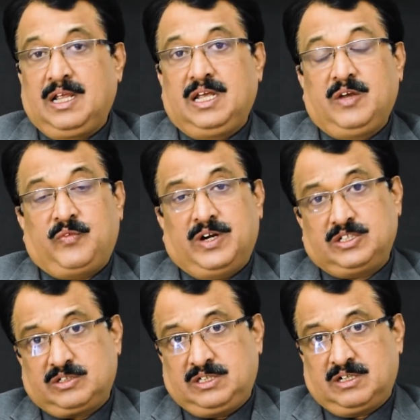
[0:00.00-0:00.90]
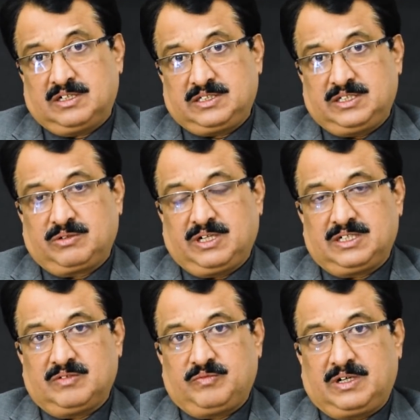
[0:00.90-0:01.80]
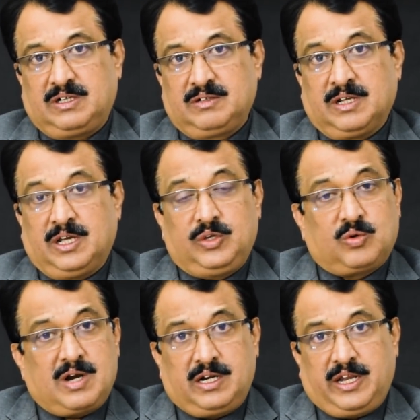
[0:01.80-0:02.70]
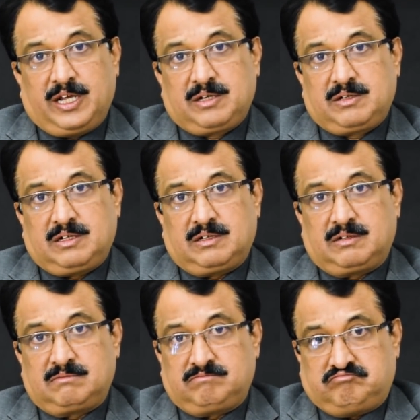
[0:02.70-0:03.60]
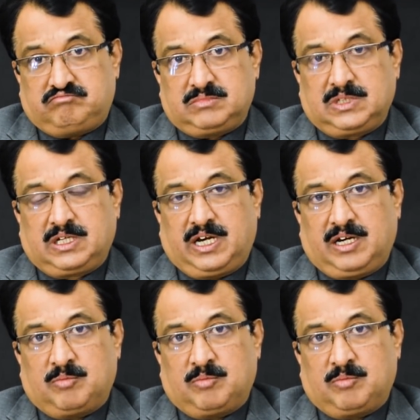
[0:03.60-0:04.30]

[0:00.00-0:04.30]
If it is your children's education fund, you can't take great